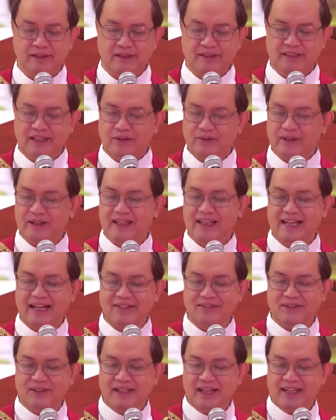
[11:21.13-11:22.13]
They were
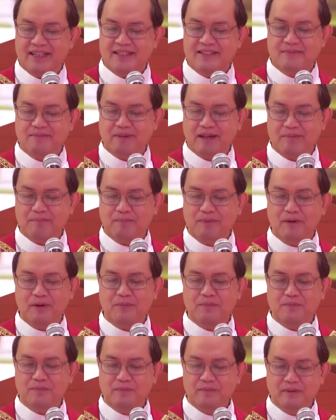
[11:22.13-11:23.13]
canonized by
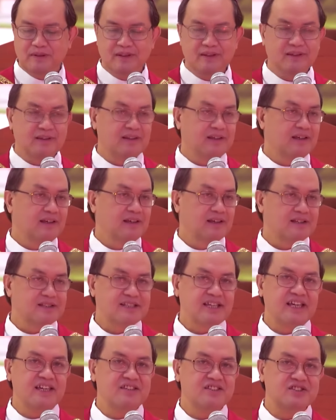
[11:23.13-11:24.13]
Pope
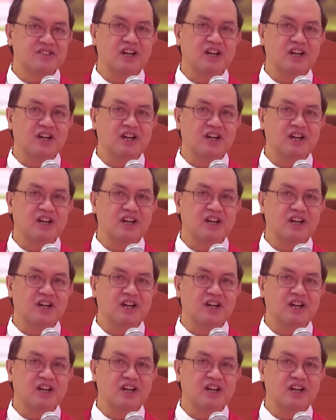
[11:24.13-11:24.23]
St.